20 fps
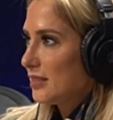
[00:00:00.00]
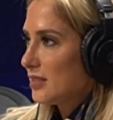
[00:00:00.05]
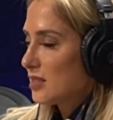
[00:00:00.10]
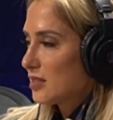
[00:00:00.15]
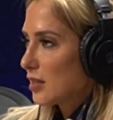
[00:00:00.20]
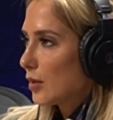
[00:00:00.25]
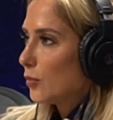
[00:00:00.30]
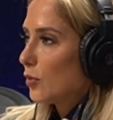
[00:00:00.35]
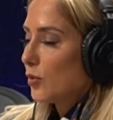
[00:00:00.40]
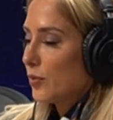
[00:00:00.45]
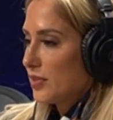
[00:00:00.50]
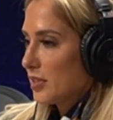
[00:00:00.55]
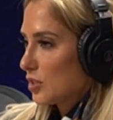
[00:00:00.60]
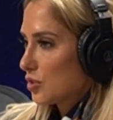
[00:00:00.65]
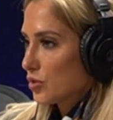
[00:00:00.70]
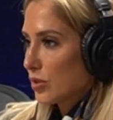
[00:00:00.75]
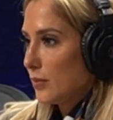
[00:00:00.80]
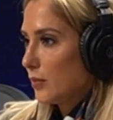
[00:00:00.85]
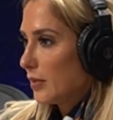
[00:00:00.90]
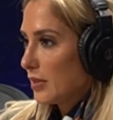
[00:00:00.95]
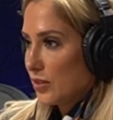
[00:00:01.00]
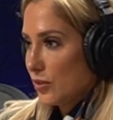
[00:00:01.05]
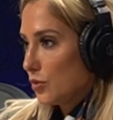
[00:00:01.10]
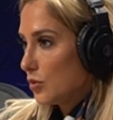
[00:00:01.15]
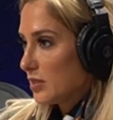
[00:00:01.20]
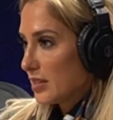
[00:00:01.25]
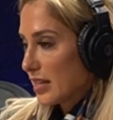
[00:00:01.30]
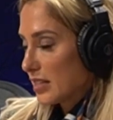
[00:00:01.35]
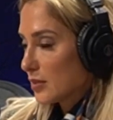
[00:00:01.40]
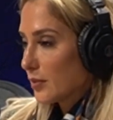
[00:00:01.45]
someone with extreme
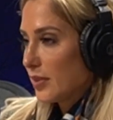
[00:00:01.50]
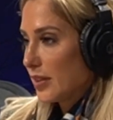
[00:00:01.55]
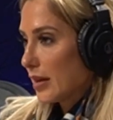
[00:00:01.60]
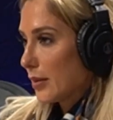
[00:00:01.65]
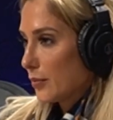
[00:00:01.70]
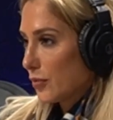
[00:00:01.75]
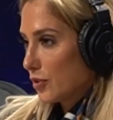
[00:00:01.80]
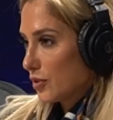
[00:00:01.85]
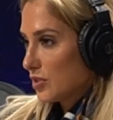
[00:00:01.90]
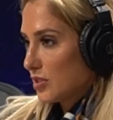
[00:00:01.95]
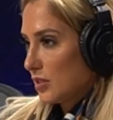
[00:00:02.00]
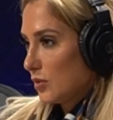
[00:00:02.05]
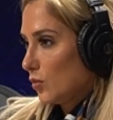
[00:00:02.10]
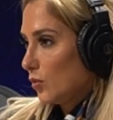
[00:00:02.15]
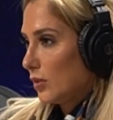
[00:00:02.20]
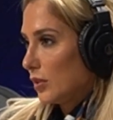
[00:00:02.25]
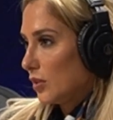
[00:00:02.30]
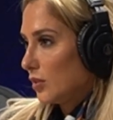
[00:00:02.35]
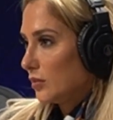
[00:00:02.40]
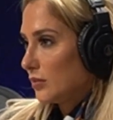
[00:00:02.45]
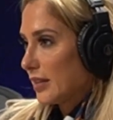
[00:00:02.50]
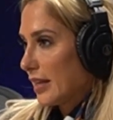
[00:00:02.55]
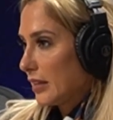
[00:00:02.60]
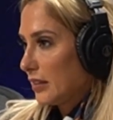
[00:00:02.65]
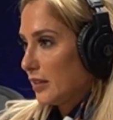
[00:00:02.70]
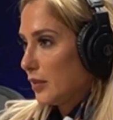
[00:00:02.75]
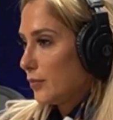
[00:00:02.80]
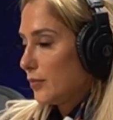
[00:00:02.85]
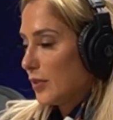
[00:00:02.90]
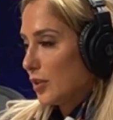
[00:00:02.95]
enthusiasm, and that person will
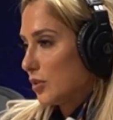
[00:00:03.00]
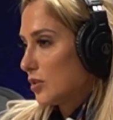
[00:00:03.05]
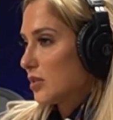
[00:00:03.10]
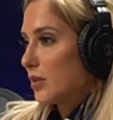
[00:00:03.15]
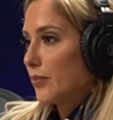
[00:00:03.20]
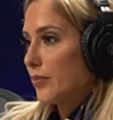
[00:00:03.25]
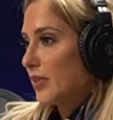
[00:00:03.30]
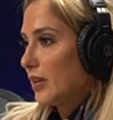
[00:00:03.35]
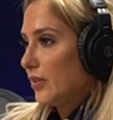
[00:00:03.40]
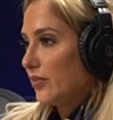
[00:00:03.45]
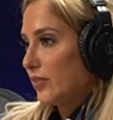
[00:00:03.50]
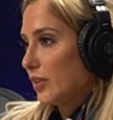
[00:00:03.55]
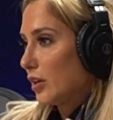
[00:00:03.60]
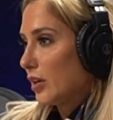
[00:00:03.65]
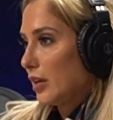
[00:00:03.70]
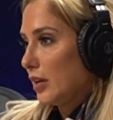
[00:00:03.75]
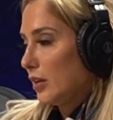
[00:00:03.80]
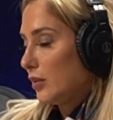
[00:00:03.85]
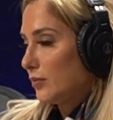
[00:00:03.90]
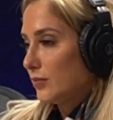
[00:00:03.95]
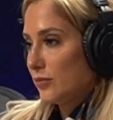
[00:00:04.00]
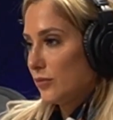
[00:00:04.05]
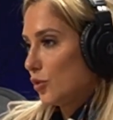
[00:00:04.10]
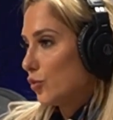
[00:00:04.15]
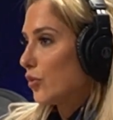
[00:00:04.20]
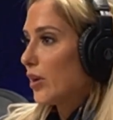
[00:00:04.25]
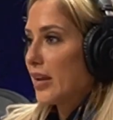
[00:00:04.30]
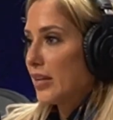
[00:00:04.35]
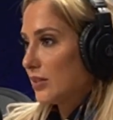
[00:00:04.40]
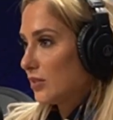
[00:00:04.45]
likely build something very
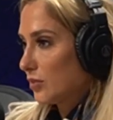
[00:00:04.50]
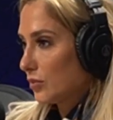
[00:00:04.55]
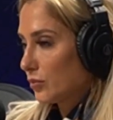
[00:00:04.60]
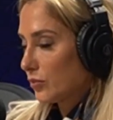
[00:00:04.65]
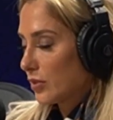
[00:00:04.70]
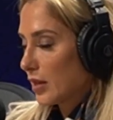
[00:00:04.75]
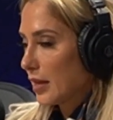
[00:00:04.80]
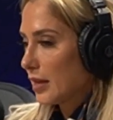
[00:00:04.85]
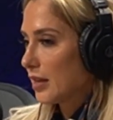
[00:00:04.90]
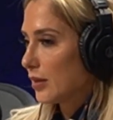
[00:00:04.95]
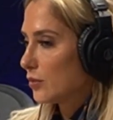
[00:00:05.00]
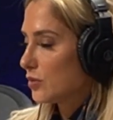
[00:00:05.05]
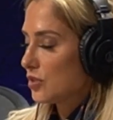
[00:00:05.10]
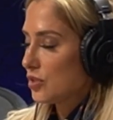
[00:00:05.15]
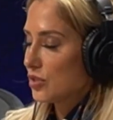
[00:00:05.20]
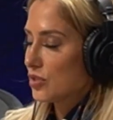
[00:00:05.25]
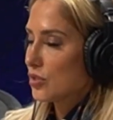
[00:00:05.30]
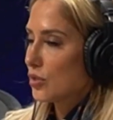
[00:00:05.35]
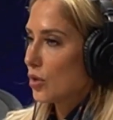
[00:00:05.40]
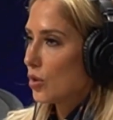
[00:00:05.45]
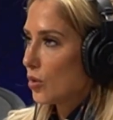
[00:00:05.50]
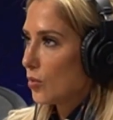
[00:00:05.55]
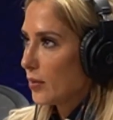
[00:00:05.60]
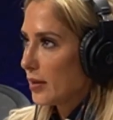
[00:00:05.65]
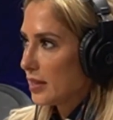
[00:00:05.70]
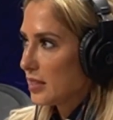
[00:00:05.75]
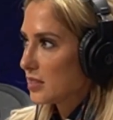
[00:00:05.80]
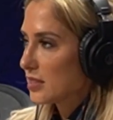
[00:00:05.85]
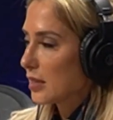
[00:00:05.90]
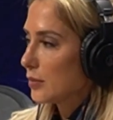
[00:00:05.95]
great, right?
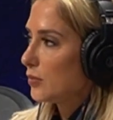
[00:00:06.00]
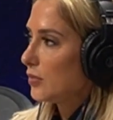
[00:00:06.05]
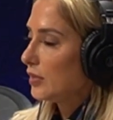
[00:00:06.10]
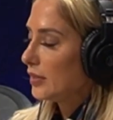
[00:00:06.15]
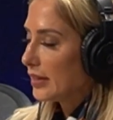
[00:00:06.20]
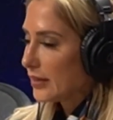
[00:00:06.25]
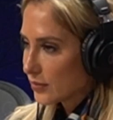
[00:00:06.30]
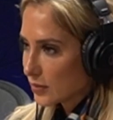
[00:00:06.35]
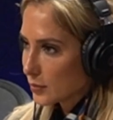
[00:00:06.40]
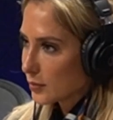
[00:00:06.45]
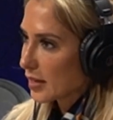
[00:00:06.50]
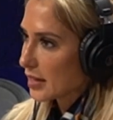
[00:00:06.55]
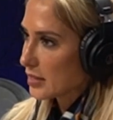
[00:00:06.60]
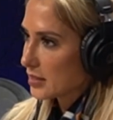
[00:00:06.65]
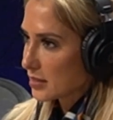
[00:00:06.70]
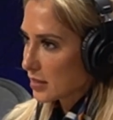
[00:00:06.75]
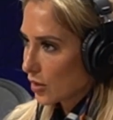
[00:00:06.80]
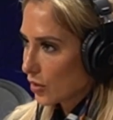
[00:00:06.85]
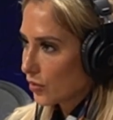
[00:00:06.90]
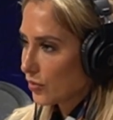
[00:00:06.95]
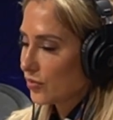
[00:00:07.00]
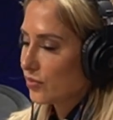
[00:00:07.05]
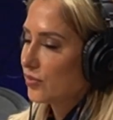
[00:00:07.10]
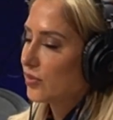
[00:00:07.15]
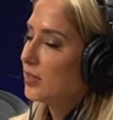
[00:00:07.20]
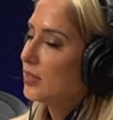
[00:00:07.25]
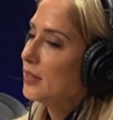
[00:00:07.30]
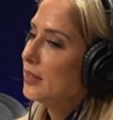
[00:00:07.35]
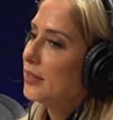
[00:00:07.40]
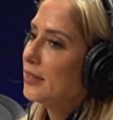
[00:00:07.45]
I believed in myself
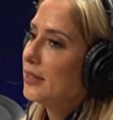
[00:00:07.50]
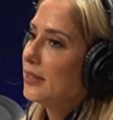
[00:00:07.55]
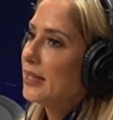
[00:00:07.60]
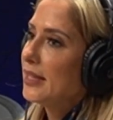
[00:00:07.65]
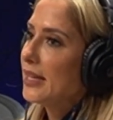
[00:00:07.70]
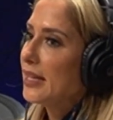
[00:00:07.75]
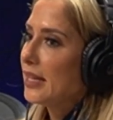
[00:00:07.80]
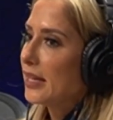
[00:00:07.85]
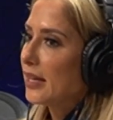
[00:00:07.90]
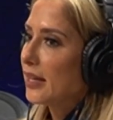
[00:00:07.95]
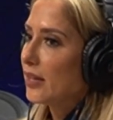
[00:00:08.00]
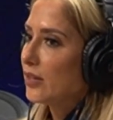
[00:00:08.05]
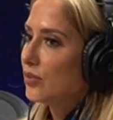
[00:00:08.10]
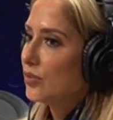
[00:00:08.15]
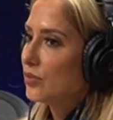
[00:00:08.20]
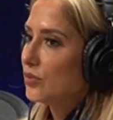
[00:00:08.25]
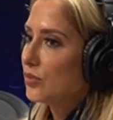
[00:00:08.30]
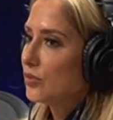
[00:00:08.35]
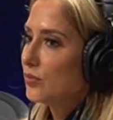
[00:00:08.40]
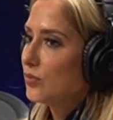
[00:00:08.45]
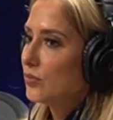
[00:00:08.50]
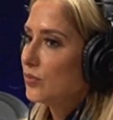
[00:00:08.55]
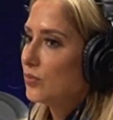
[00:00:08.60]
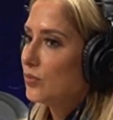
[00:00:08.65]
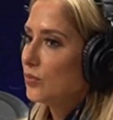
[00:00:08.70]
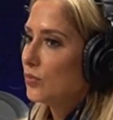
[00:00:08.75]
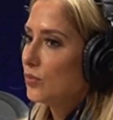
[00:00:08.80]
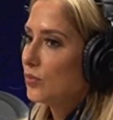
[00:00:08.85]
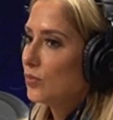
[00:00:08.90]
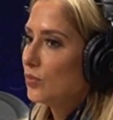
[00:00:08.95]
and
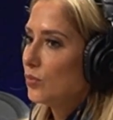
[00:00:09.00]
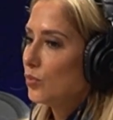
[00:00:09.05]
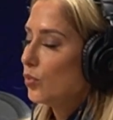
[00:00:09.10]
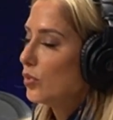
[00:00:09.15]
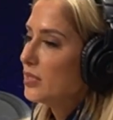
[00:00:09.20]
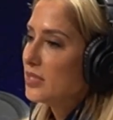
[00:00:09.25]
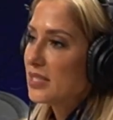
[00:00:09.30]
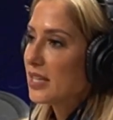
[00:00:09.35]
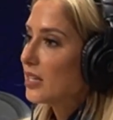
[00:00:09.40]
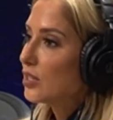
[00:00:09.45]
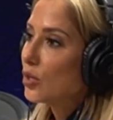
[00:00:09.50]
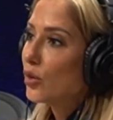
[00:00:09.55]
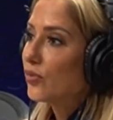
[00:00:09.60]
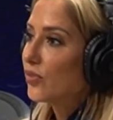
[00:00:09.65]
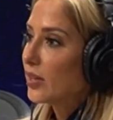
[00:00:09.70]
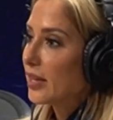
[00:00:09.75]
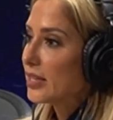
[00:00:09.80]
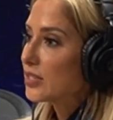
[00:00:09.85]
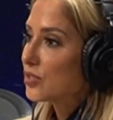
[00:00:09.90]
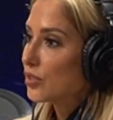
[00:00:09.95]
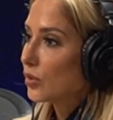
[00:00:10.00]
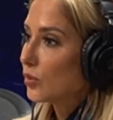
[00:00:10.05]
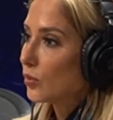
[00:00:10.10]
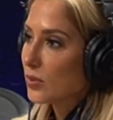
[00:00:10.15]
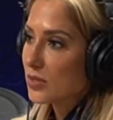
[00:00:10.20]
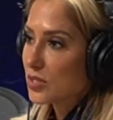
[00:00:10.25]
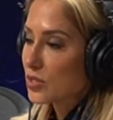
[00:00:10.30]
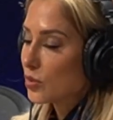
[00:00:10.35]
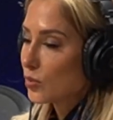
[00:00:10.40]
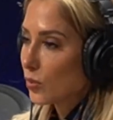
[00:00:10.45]
wouldn't take no for an answer.
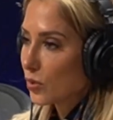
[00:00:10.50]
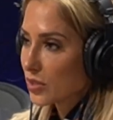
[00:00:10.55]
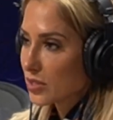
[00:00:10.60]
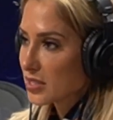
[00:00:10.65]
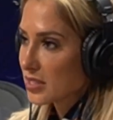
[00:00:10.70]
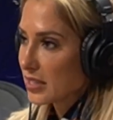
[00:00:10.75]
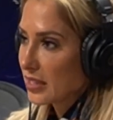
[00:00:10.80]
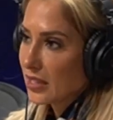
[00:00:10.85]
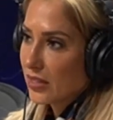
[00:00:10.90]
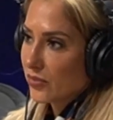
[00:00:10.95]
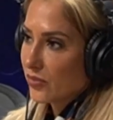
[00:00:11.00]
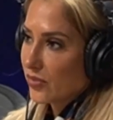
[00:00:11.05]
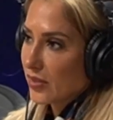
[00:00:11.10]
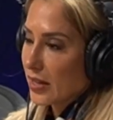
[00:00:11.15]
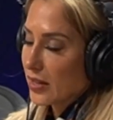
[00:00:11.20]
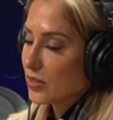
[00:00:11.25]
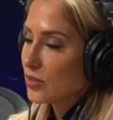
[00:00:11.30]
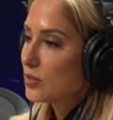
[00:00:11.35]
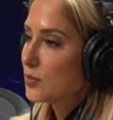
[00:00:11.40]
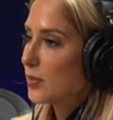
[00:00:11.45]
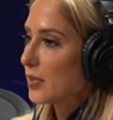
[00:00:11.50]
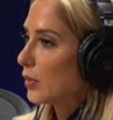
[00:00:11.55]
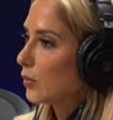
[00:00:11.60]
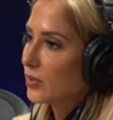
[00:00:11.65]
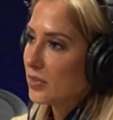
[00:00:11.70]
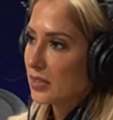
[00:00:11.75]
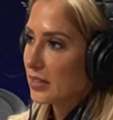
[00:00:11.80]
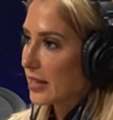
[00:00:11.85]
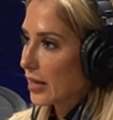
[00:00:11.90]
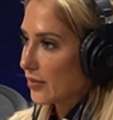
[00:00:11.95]
What's the worst thing? It fails, but I
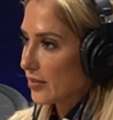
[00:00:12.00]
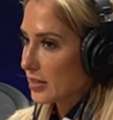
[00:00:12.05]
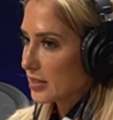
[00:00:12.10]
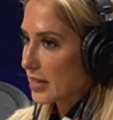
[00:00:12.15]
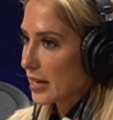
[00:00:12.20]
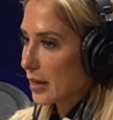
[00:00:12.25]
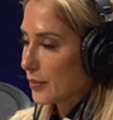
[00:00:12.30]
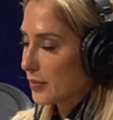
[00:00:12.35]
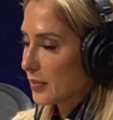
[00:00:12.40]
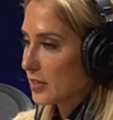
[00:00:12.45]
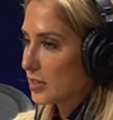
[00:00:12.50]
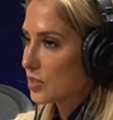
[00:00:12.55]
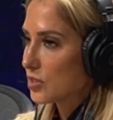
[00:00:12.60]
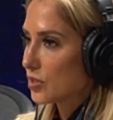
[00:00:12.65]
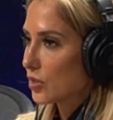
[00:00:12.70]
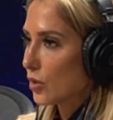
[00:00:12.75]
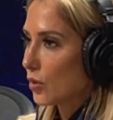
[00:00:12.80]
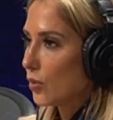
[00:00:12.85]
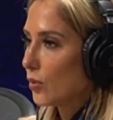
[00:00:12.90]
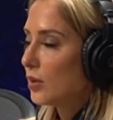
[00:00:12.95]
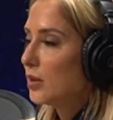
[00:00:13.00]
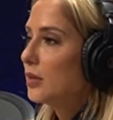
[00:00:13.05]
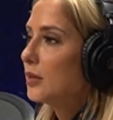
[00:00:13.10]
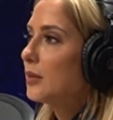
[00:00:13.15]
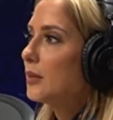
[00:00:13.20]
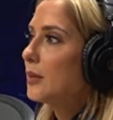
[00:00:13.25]
wouldn't allow that to happen. So